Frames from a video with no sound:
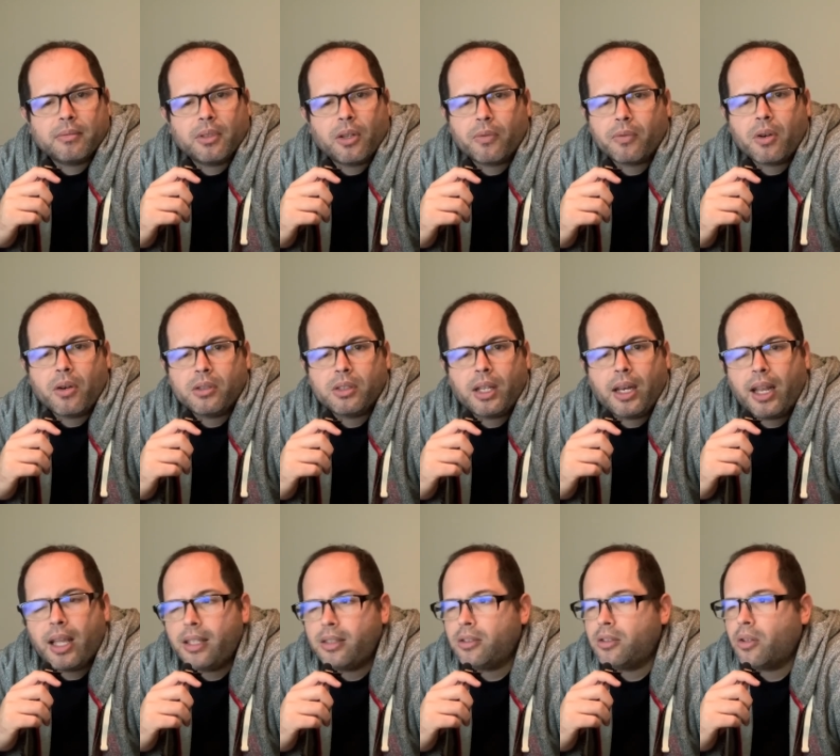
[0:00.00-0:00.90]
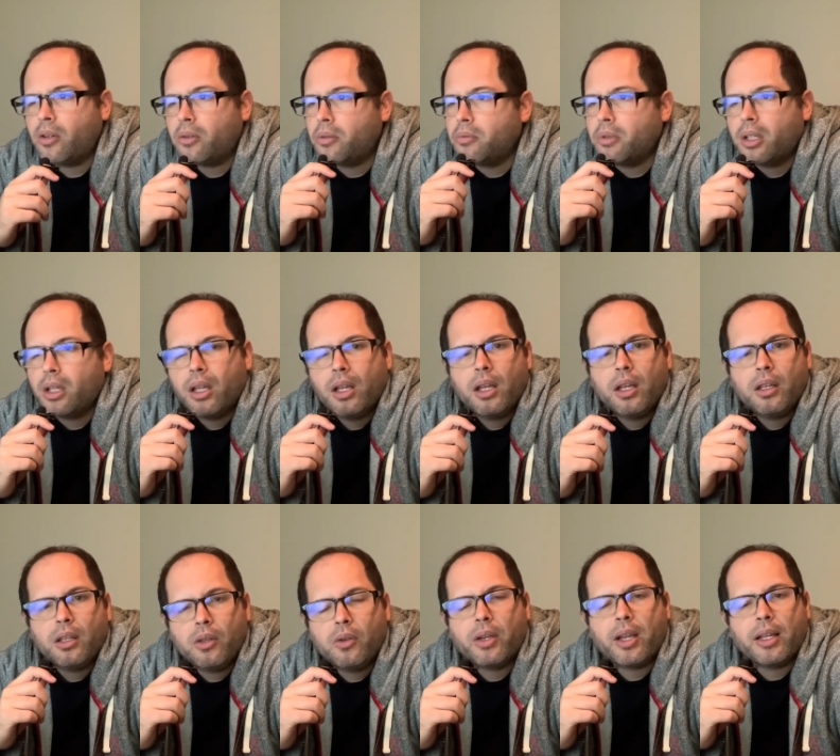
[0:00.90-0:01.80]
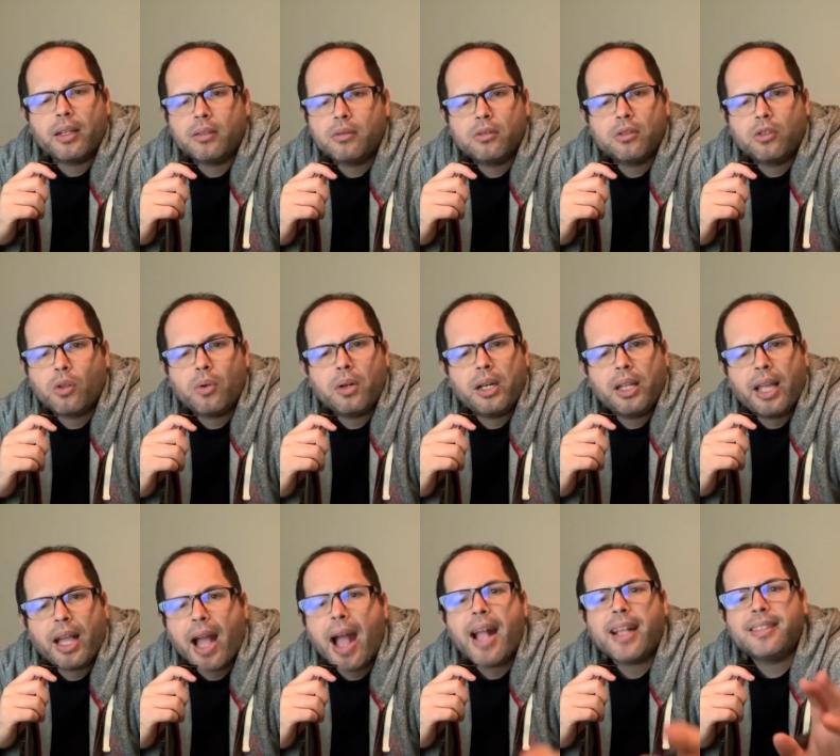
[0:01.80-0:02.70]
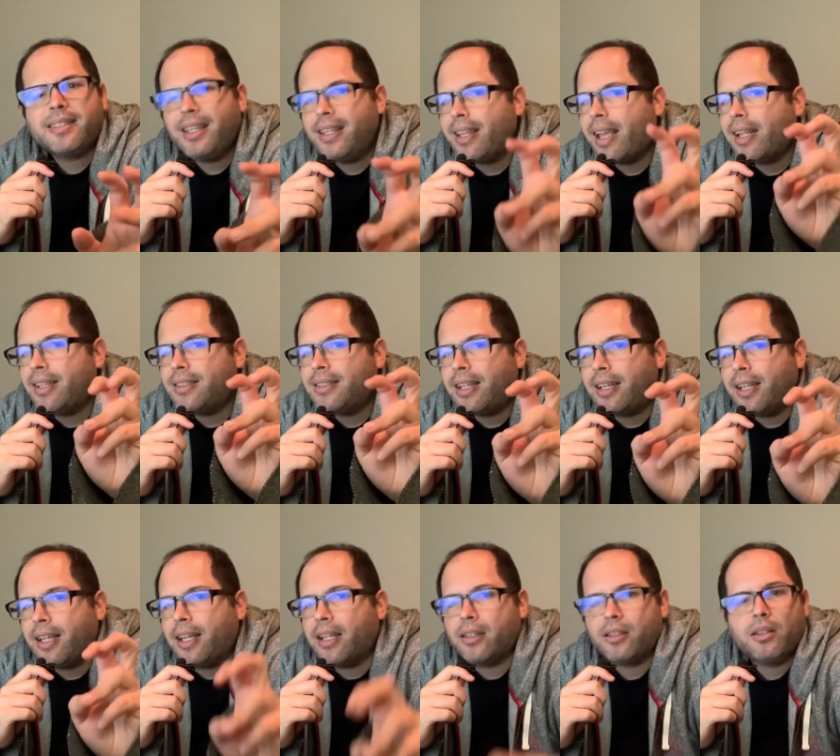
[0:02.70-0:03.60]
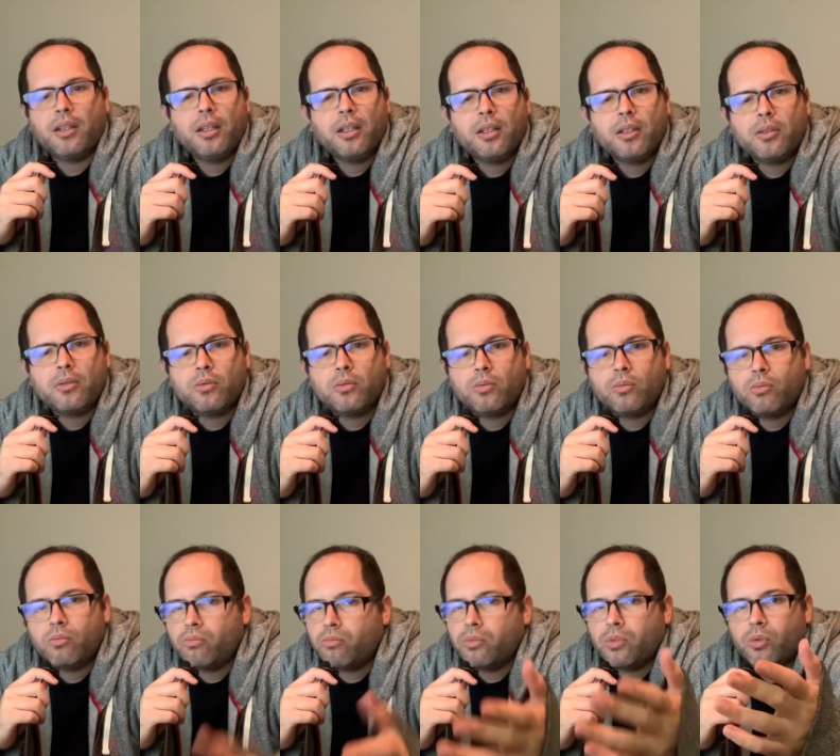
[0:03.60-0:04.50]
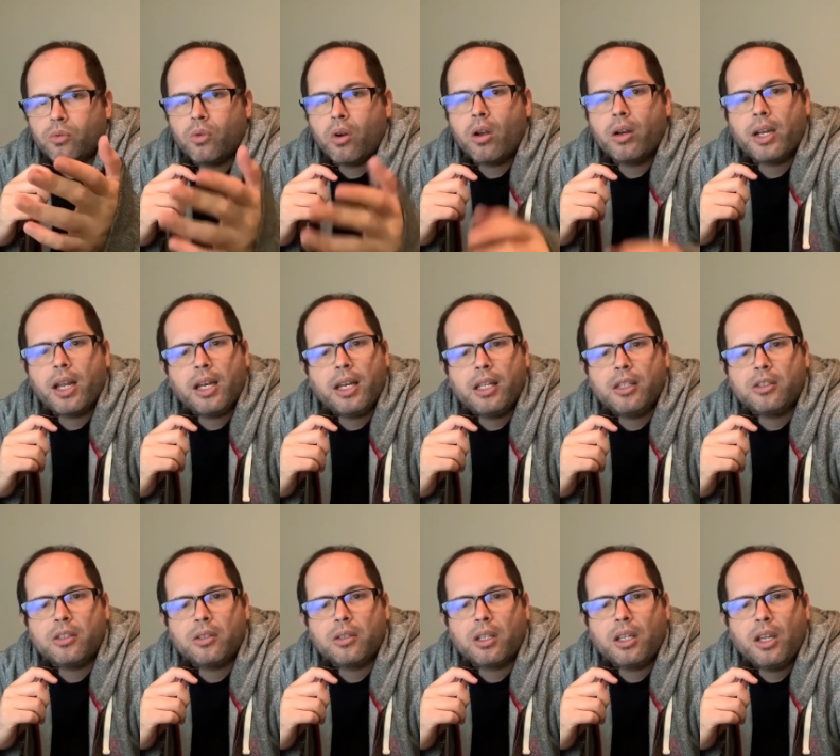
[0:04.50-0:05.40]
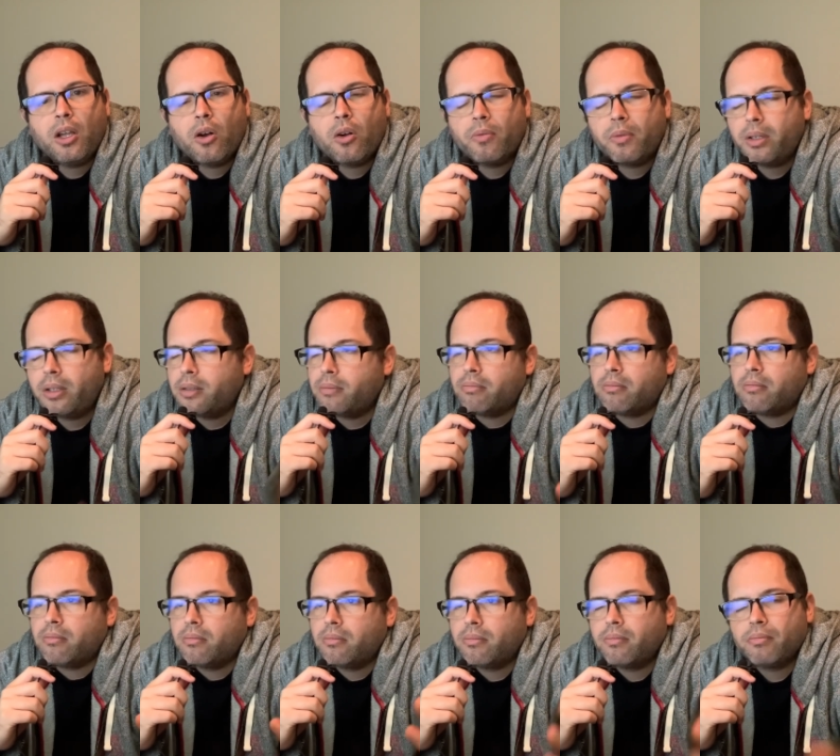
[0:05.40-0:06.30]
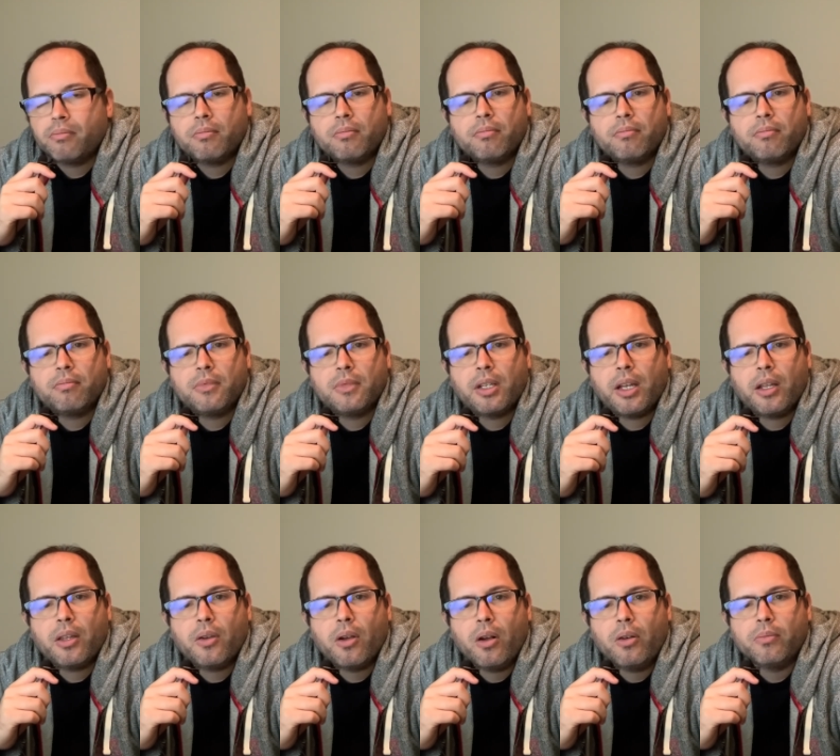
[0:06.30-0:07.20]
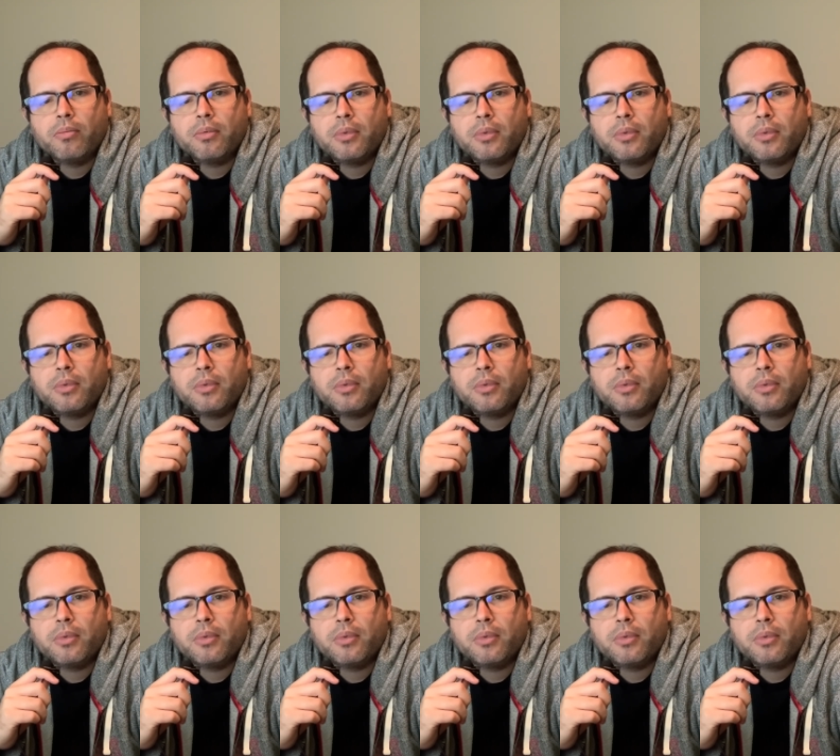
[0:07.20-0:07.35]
Of course it is. So you can totally accidentally run any turkey over and there you go.